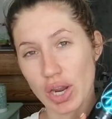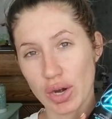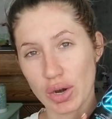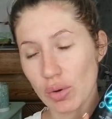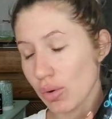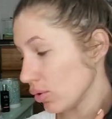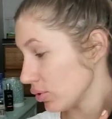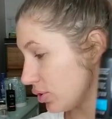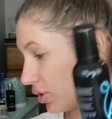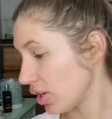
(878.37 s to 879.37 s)
Aero
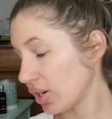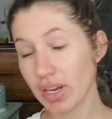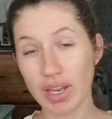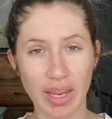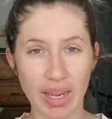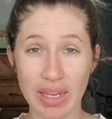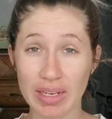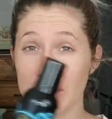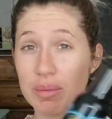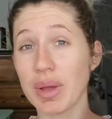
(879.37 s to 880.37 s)
Ultra Dark,
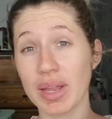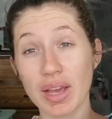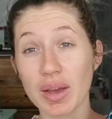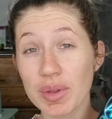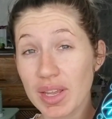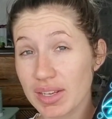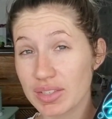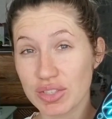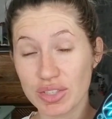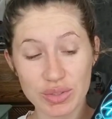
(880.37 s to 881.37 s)
and my hubby
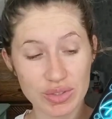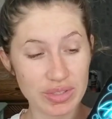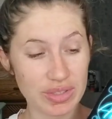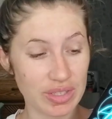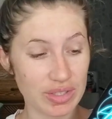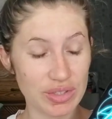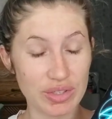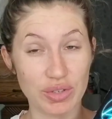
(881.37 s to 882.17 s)
actually uses this